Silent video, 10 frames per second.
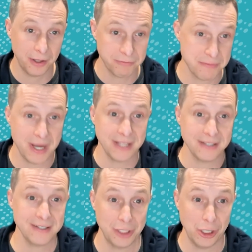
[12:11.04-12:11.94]

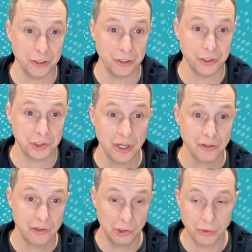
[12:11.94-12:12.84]
semantic knowledge
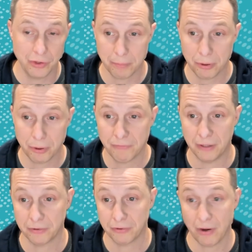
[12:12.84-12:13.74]
to the
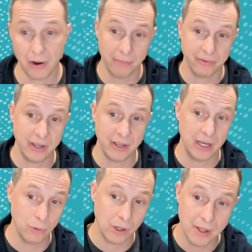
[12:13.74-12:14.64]
profiler. So I'm
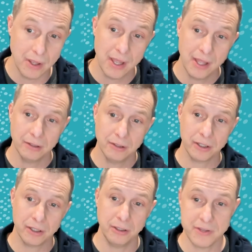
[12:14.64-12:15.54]
saying, well, look,
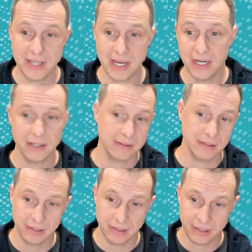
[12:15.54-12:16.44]
this data,
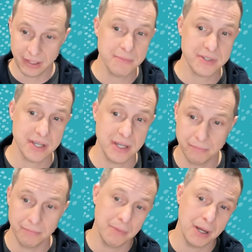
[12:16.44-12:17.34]
it comes
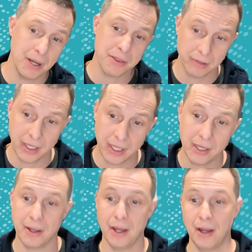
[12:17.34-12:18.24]
in
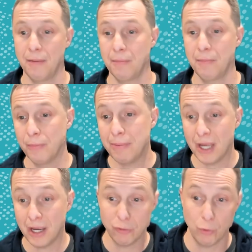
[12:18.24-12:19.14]
monthly, or maybe
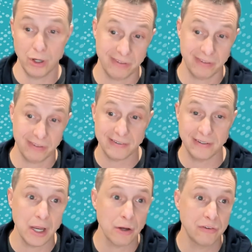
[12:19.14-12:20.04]
I even want to slice it
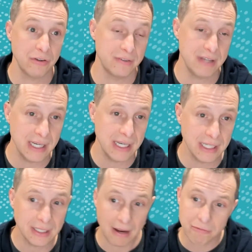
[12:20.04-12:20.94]
down to the
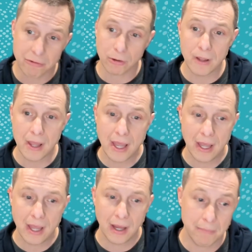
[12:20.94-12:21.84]
daily level.
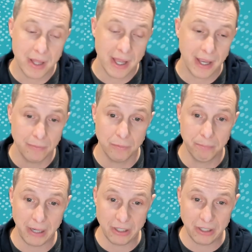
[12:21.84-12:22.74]
And
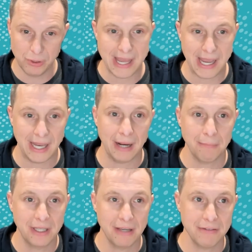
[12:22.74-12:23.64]
by doing that,
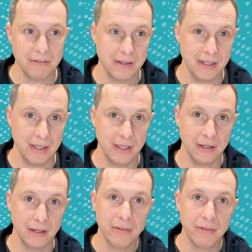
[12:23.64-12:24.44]
I'm giving the